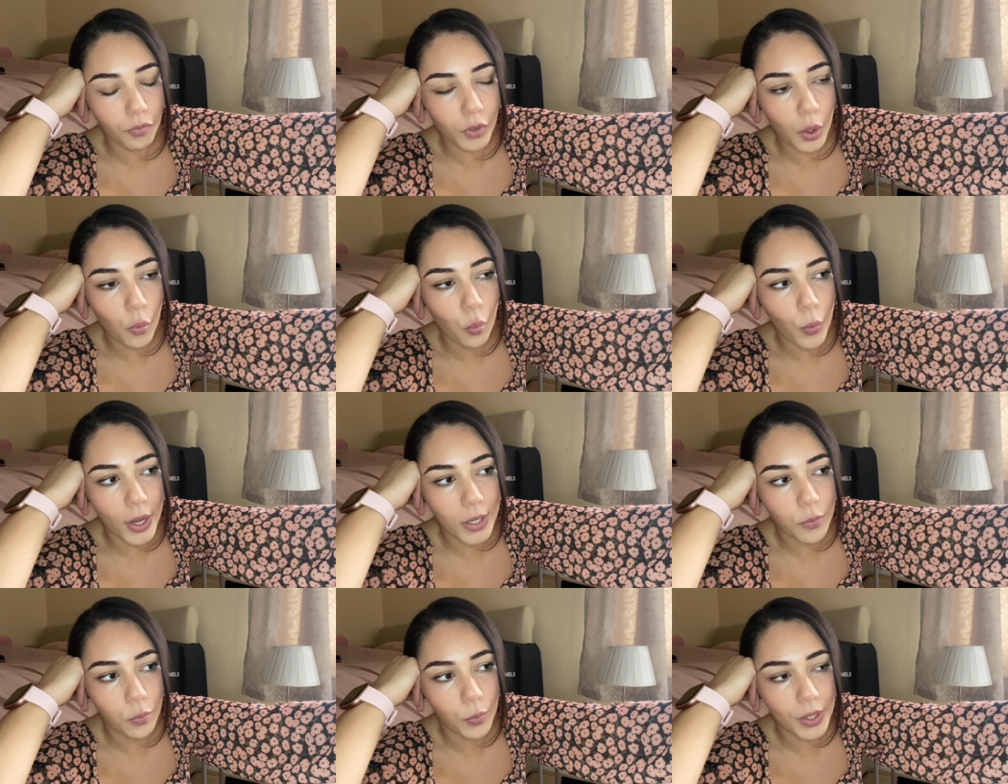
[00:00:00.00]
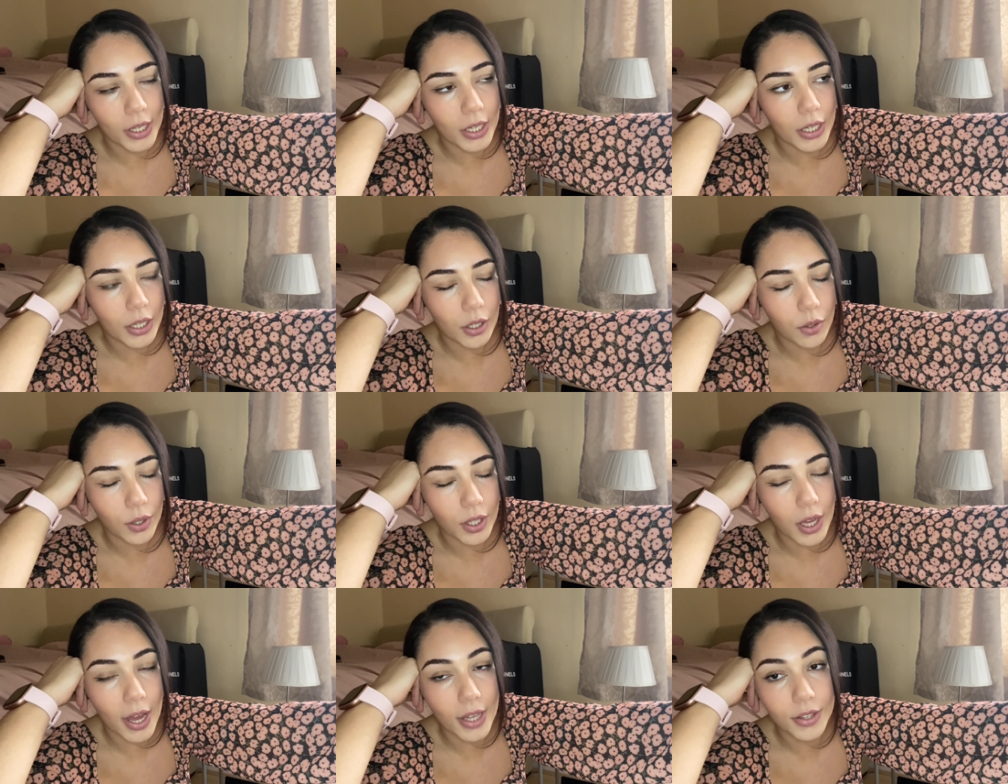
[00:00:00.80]
When we
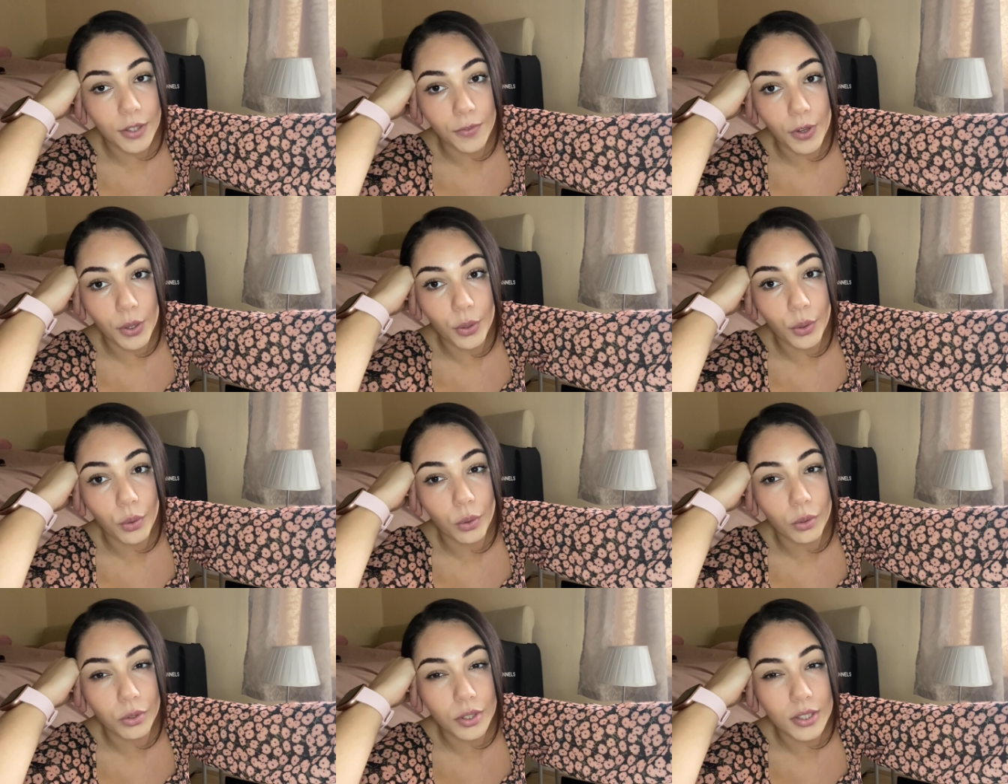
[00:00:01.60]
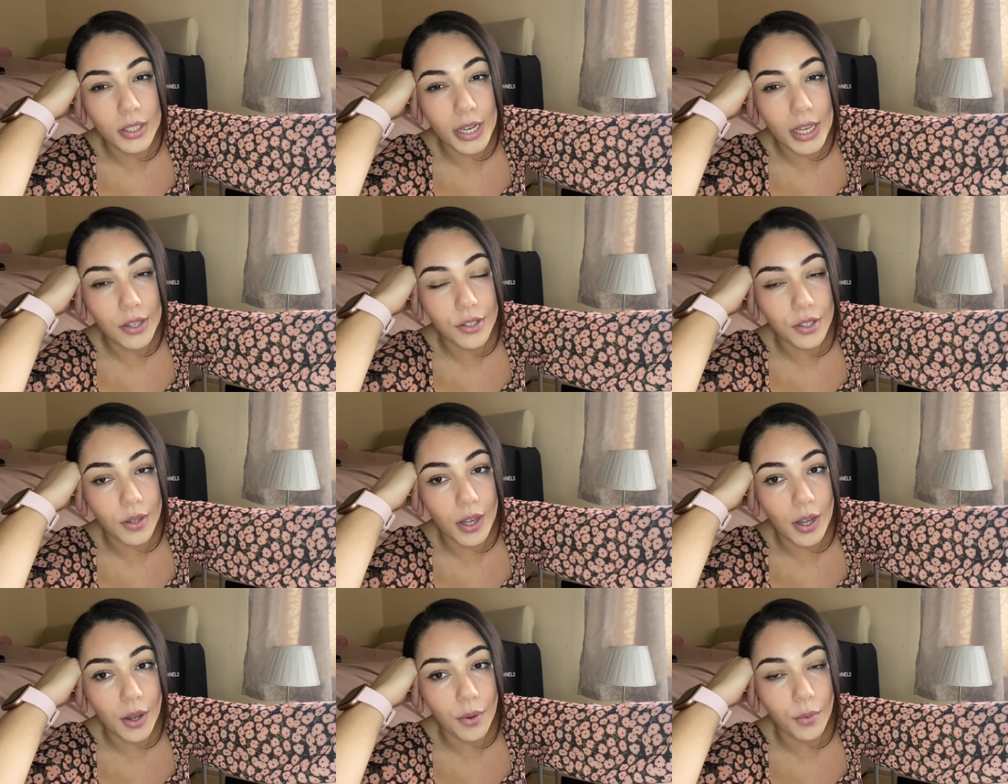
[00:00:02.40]
had the phone call just to let us know
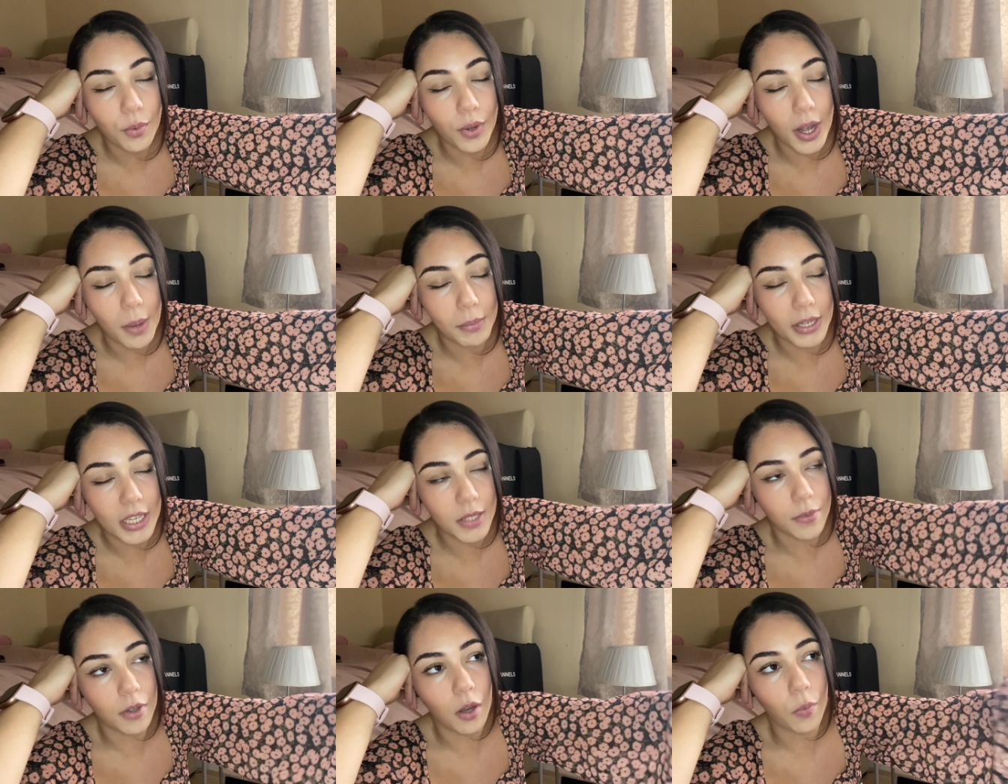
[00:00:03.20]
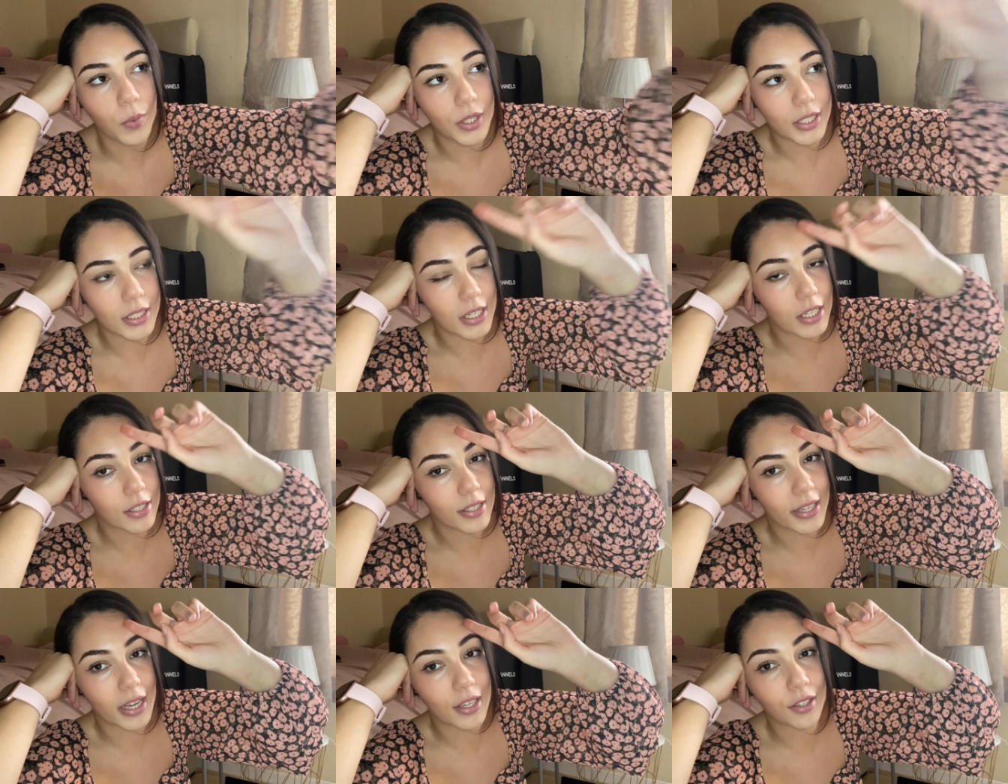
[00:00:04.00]
how many eggs we got, we did
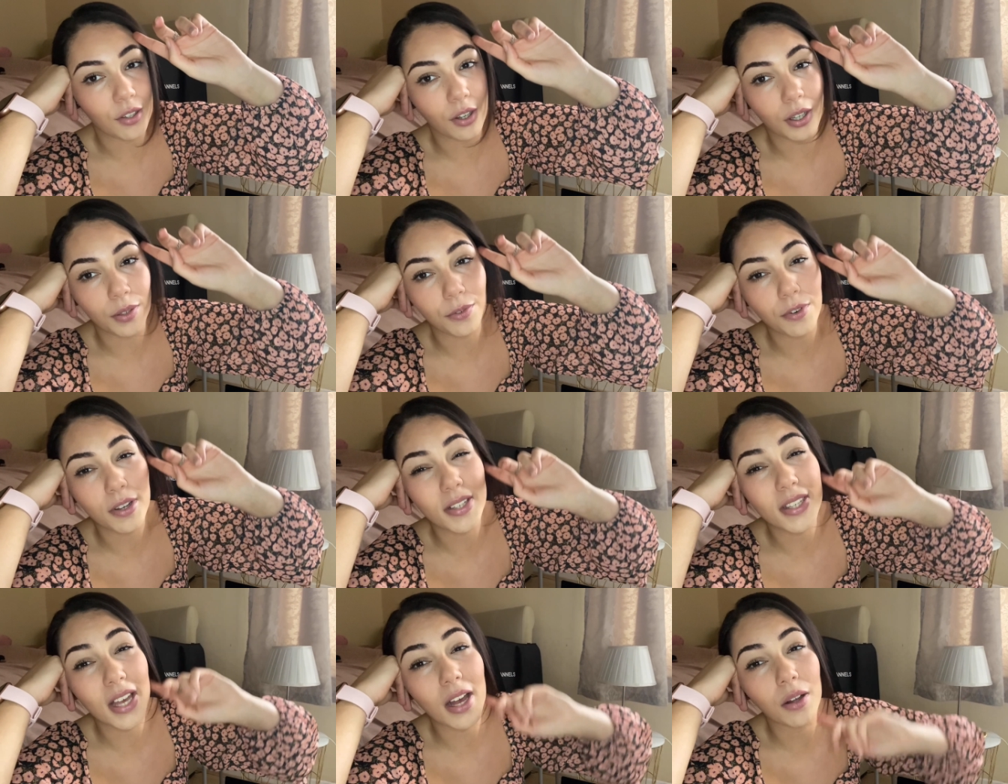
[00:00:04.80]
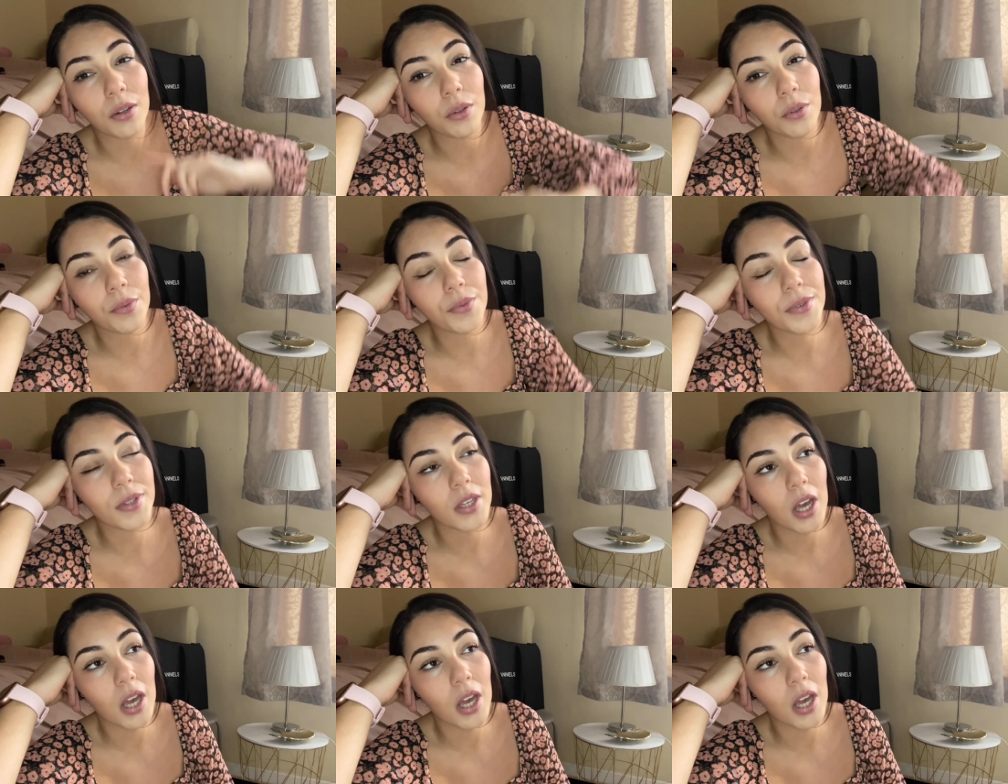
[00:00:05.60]
actually get 9 for ourselves,